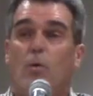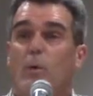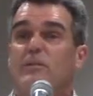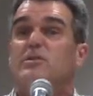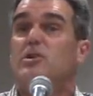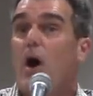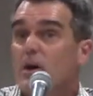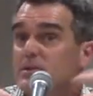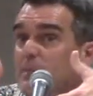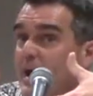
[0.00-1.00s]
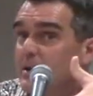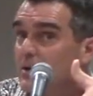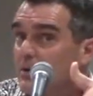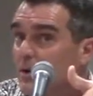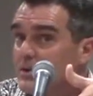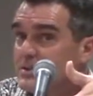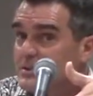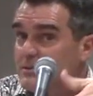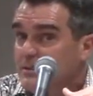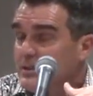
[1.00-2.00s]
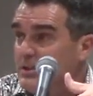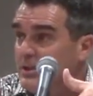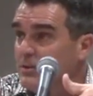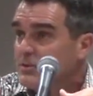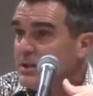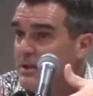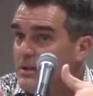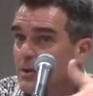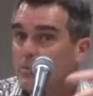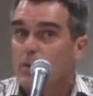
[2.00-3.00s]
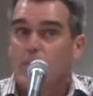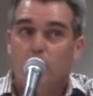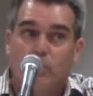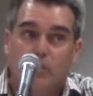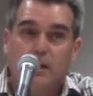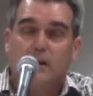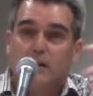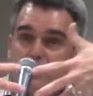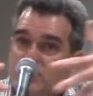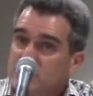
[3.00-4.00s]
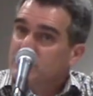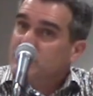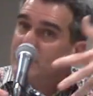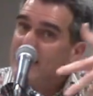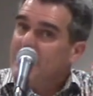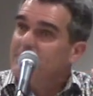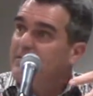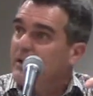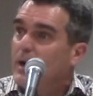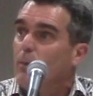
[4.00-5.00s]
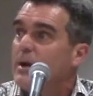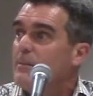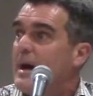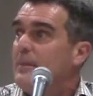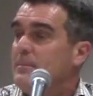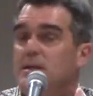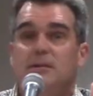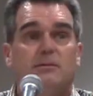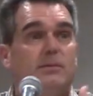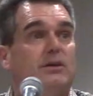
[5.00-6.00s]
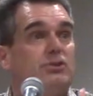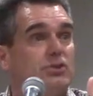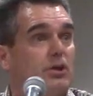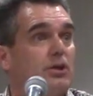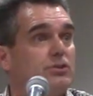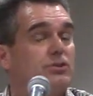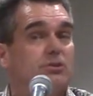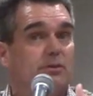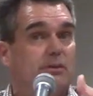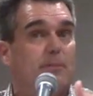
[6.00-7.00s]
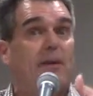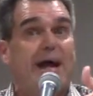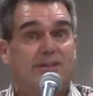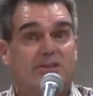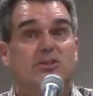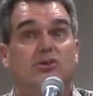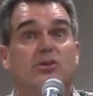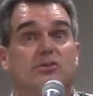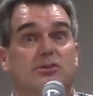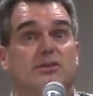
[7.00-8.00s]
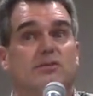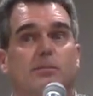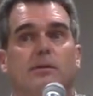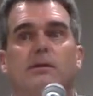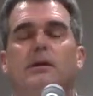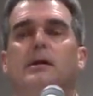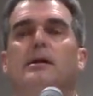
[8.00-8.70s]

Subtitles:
We've talked about it across the years here, but we really are still trying to figure out what it might mean to be a church that practices church discipline.